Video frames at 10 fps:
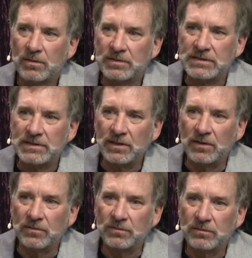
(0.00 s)
and
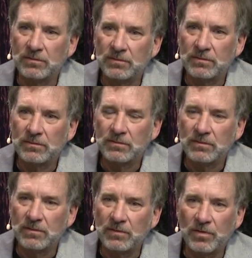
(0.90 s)
still
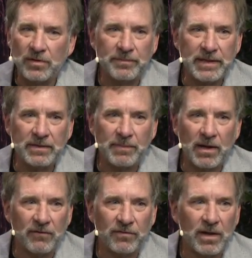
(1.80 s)
couldn't be the
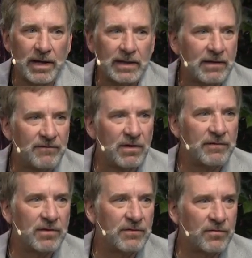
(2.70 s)
butterfly, and got
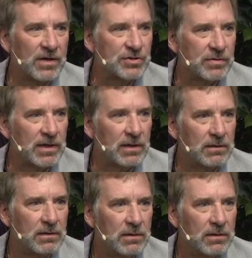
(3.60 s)
very, very frustrated.